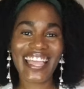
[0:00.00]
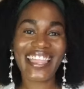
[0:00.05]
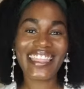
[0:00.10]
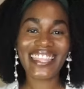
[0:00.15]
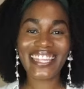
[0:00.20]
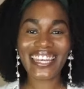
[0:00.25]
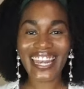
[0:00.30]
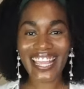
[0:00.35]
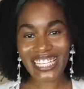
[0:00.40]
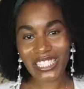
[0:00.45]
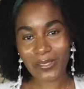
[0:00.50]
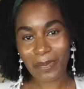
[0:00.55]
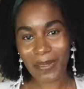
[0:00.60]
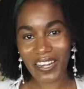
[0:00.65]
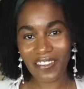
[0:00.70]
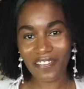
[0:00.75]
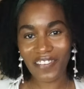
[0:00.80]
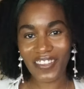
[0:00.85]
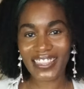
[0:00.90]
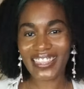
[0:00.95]
The next
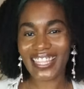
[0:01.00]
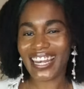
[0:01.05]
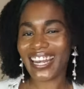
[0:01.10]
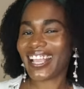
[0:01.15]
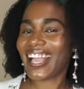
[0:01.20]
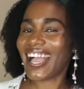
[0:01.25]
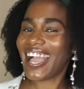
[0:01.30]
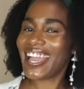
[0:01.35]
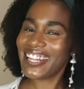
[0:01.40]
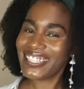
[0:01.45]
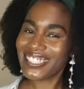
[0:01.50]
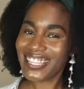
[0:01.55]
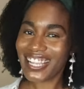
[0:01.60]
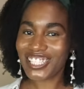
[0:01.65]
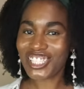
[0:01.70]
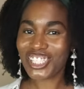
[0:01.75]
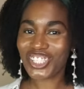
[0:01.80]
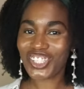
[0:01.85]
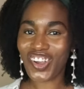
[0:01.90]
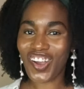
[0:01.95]
benefit that I kind of
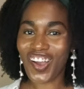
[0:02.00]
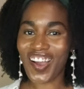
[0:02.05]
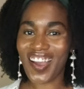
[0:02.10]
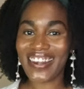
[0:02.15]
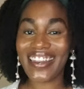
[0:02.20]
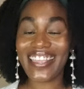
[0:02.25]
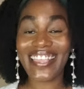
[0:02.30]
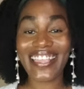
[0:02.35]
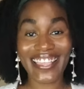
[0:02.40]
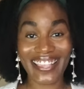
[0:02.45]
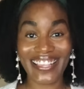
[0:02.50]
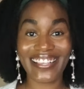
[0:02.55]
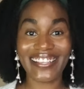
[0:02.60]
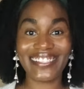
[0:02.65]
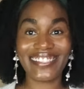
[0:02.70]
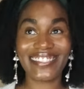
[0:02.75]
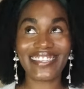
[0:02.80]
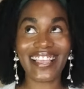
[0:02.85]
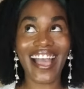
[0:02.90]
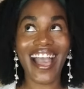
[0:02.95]
touched on
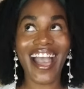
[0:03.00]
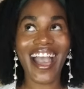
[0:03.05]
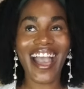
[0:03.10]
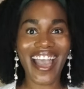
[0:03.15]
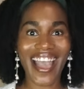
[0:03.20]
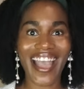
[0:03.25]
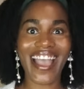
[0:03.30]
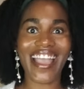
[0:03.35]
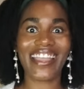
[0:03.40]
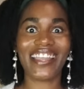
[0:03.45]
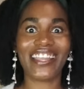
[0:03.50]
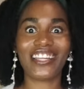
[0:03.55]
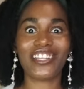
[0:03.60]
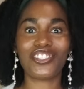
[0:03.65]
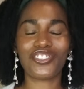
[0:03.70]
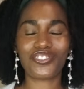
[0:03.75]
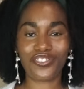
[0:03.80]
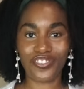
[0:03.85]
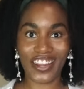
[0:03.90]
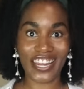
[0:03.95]
is
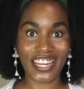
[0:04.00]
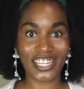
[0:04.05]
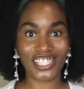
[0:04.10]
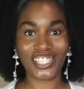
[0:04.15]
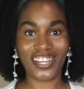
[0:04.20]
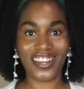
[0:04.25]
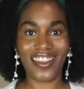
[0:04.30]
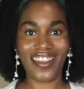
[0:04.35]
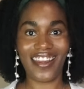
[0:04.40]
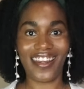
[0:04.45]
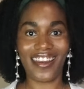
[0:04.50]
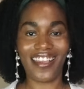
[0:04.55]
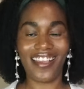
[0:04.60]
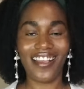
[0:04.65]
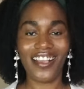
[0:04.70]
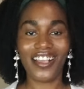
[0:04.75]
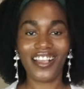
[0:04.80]
hydration.